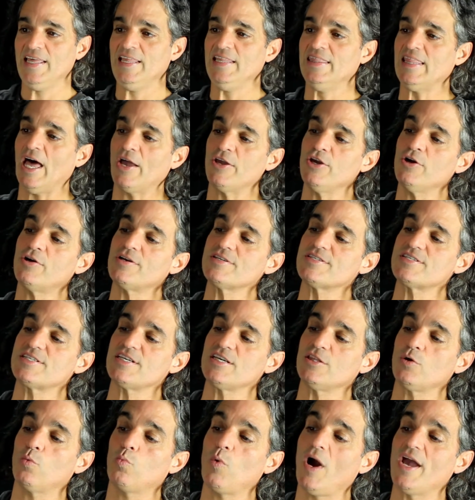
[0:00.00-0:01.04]
Now you can see
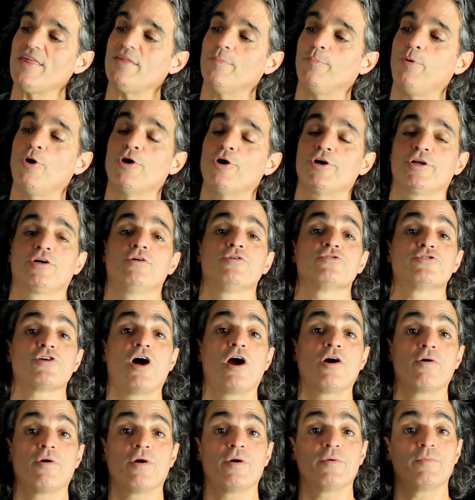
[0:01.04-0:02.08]
the way the particles
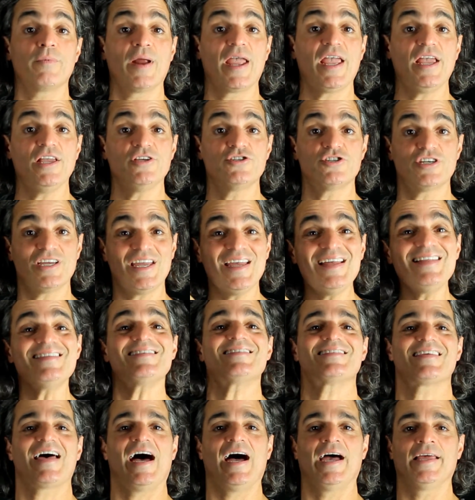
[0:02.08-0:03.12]
are arranged
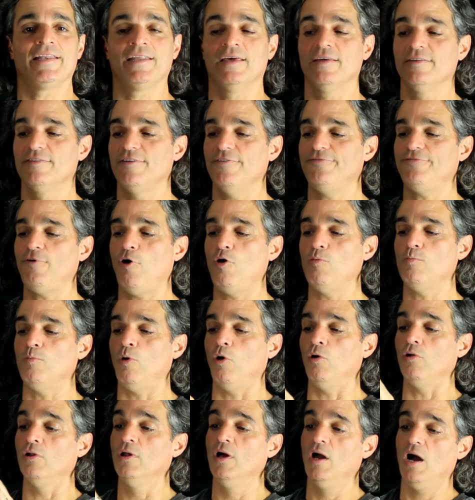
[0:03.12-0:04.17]
inside the foam
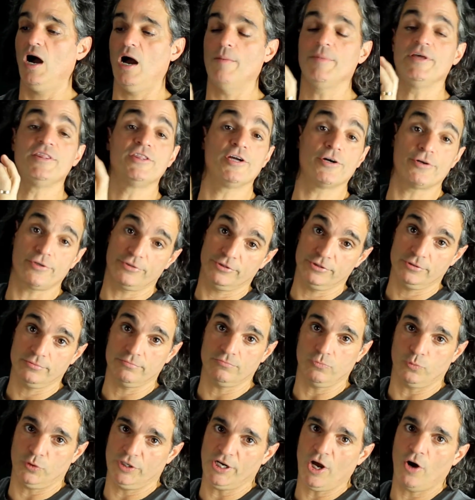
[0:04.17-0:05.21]
ball. I mean,
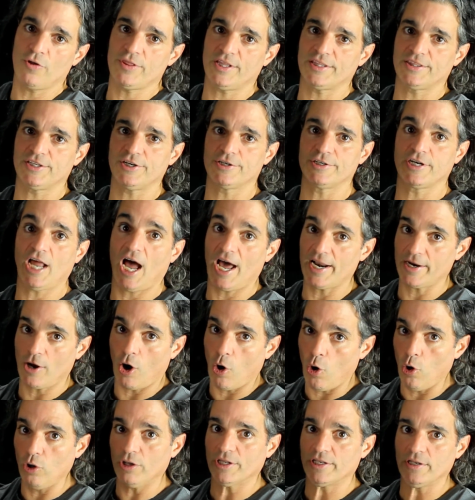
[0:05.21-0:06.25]
we know that they're not
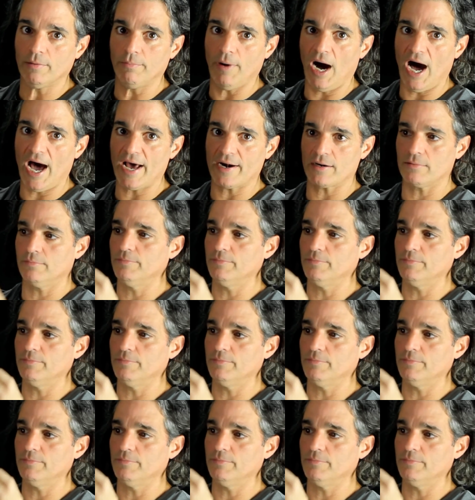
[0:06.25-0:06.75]
all in the bottom,